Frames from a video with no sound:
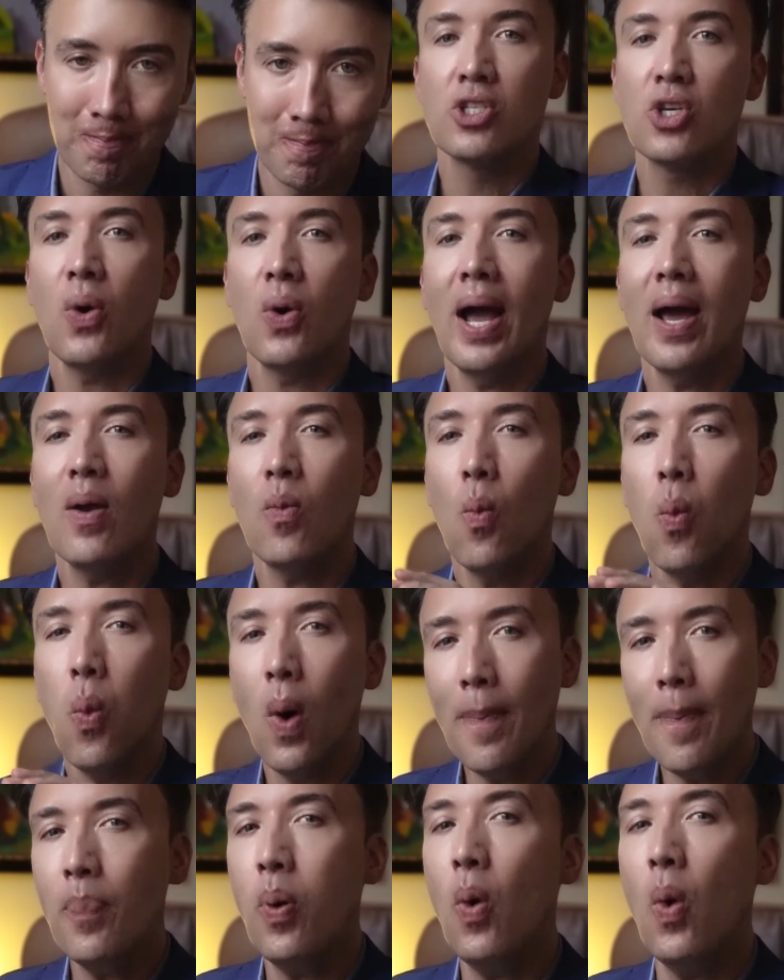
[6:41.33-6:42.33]
So at
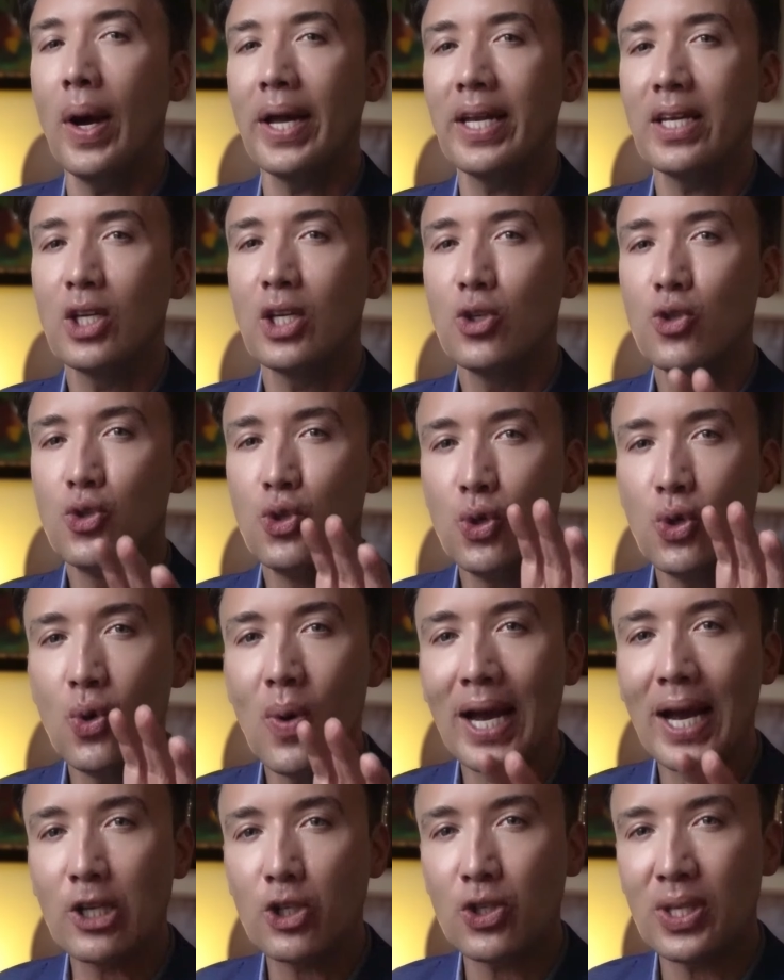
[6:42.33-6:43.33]
what point do you
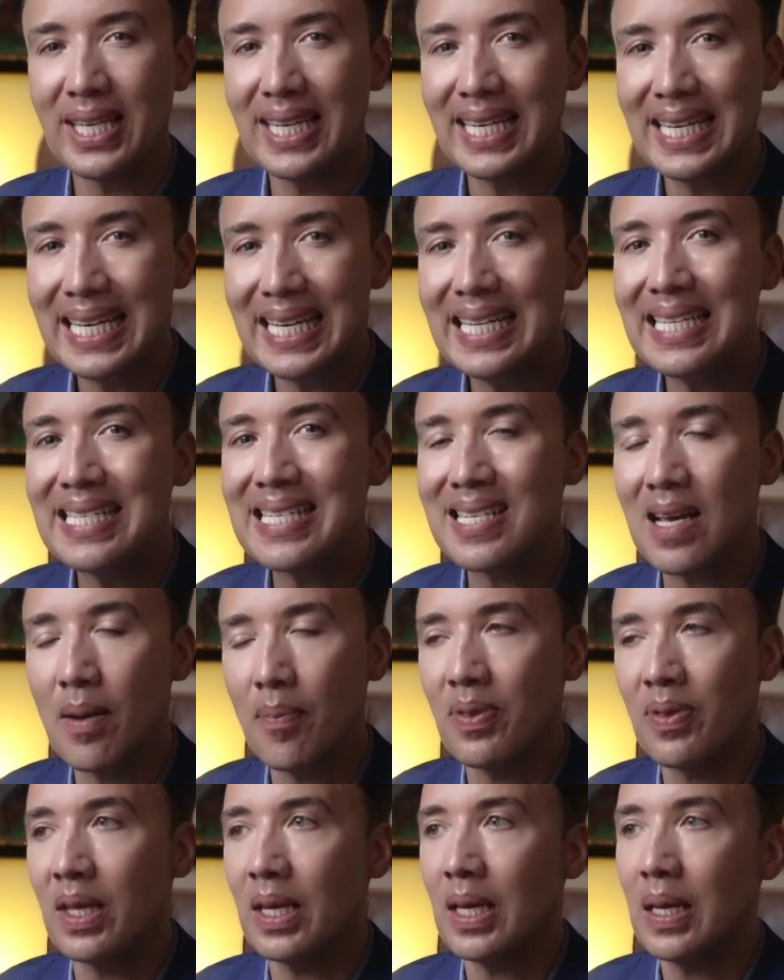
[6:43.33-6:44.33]
actually need
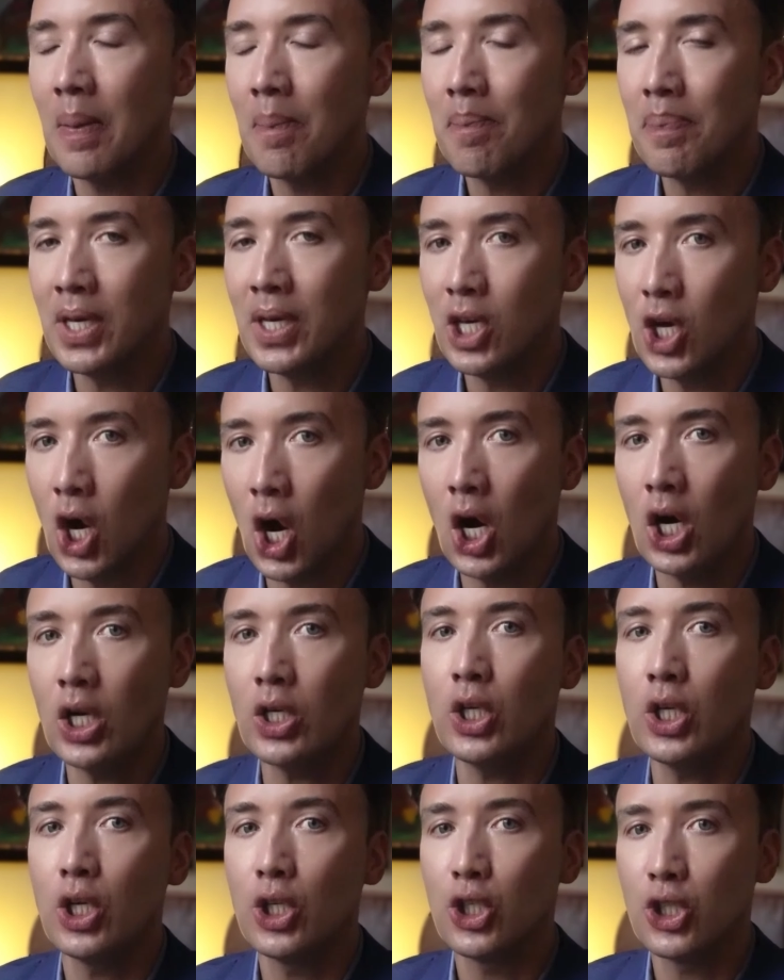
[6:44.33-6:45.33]
something
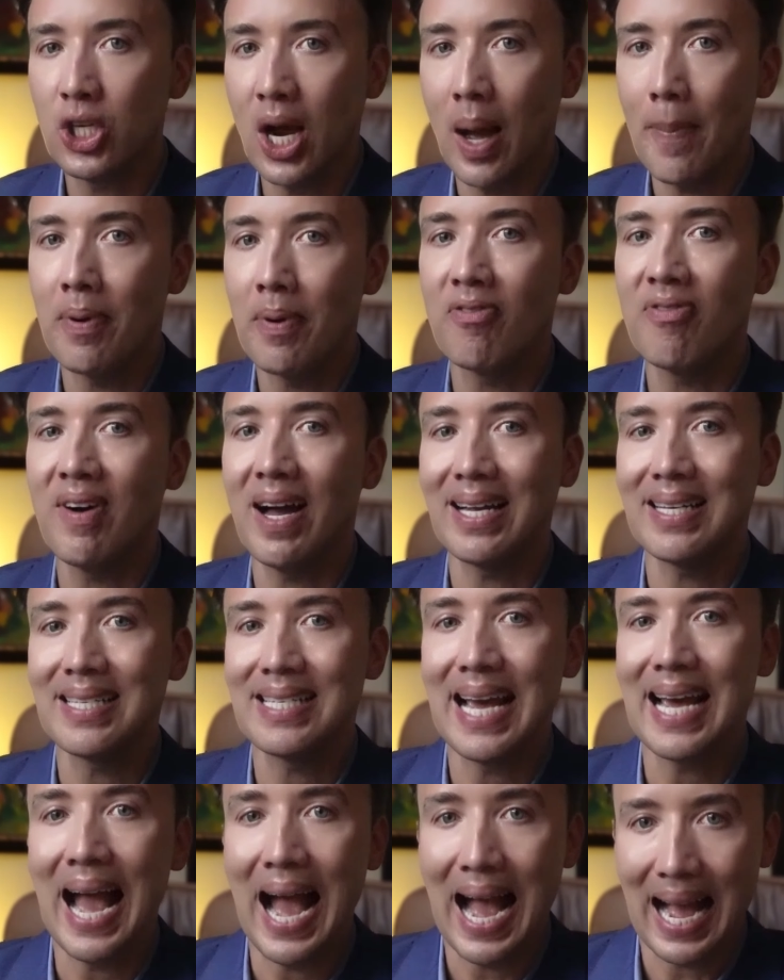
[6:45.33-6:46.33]
beyond Shopify
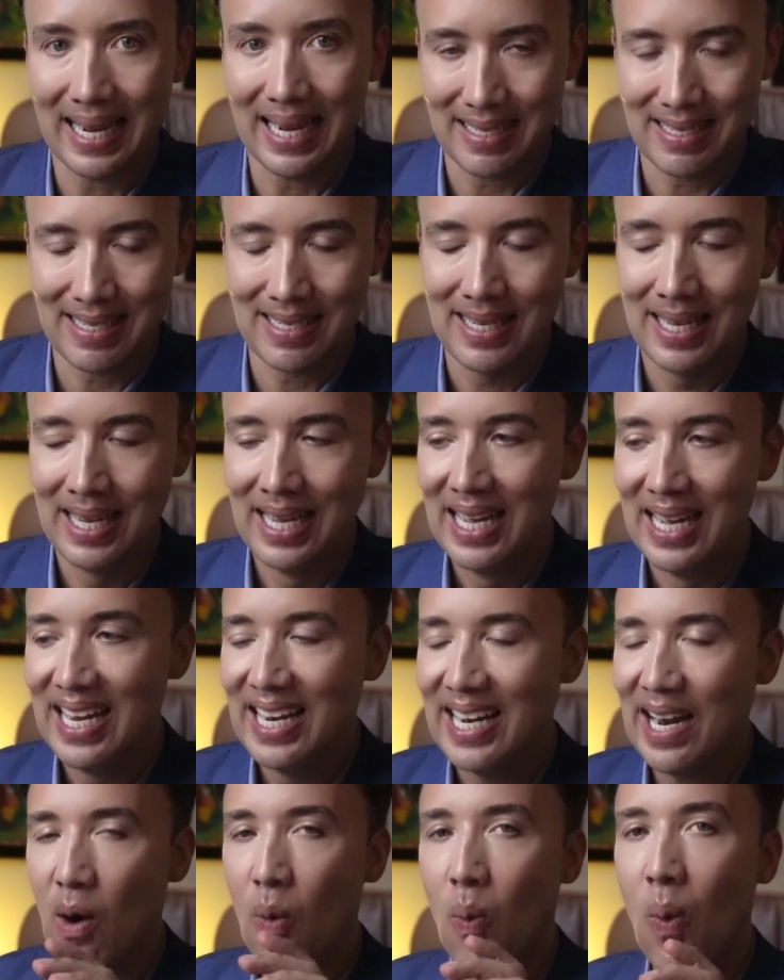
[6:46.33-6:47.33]
Tax?
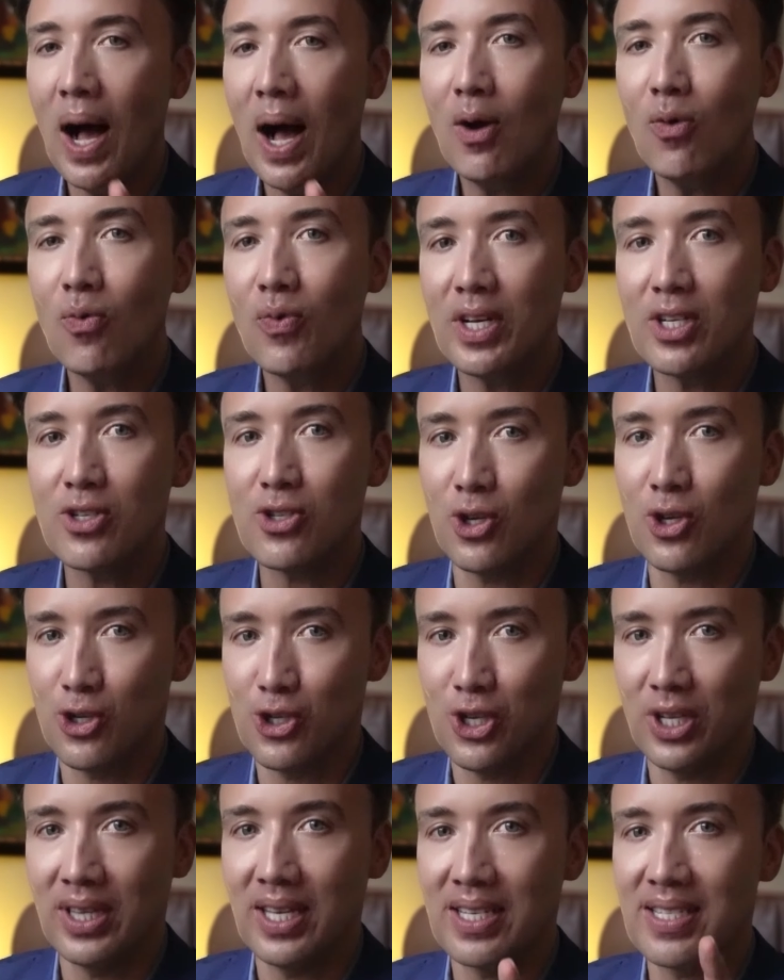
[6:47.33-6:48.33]
Now, while
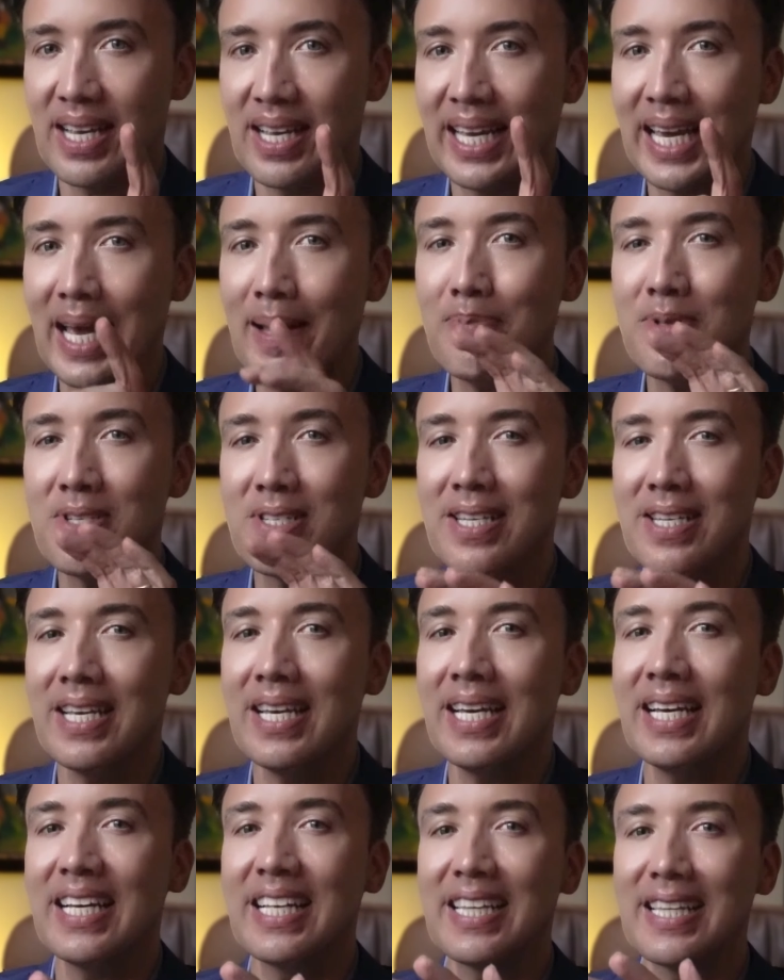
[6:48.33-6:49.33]
researching this, I kept
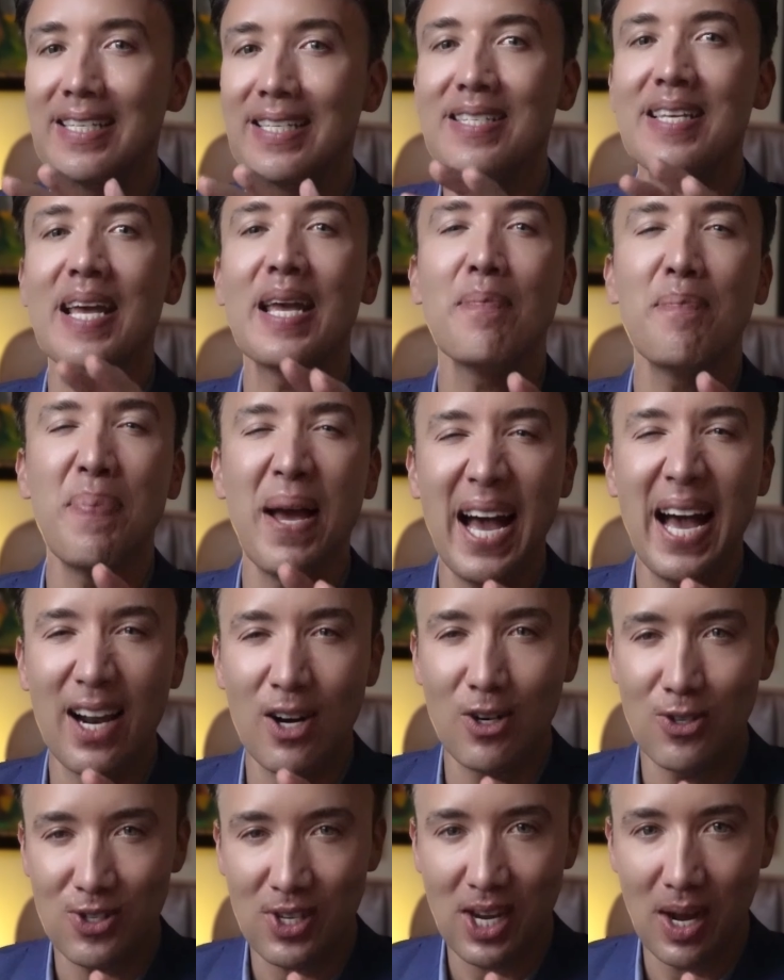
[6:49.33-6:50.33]
seeing the same
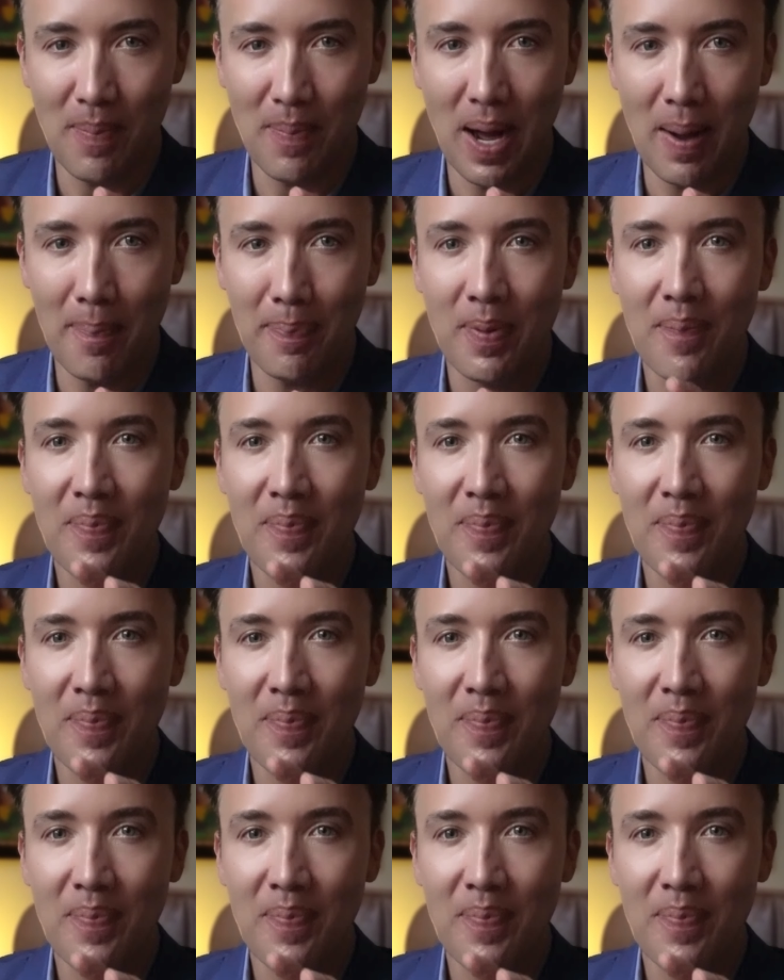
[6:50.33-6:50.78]
patterns come up.